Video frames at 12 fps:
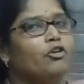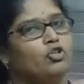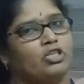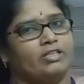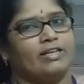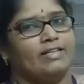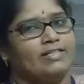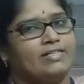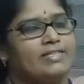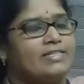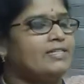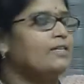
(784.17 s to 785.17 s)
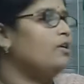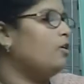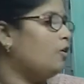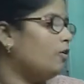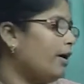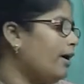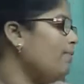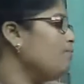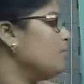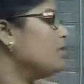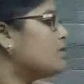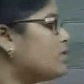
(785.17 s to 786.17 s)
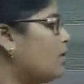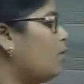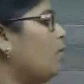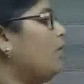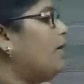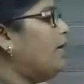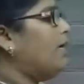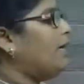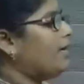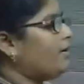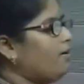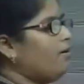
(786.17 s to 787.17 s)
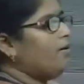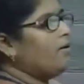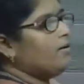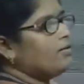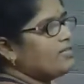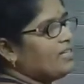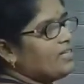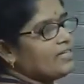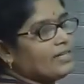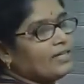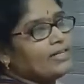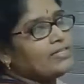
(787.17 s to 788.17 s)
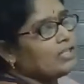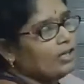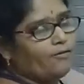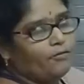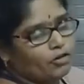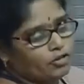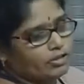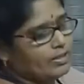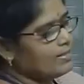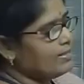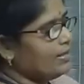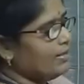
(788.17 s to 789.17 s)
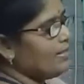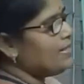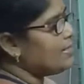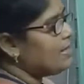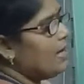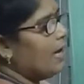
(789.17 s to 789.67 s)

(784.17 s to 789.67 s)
future tense. Okay, so here see the sentence, children, future tense sentence,